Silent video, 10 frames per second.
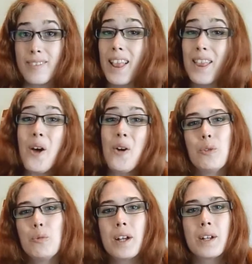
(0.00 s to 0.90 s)

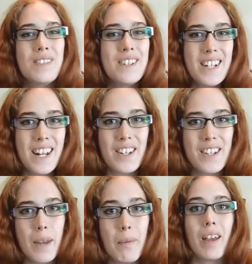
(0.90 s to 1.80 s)
Hello and welcome to D&H
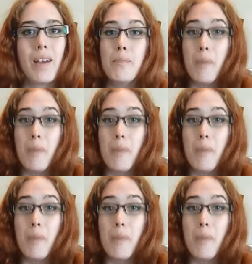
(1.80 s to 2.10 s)
Gaming.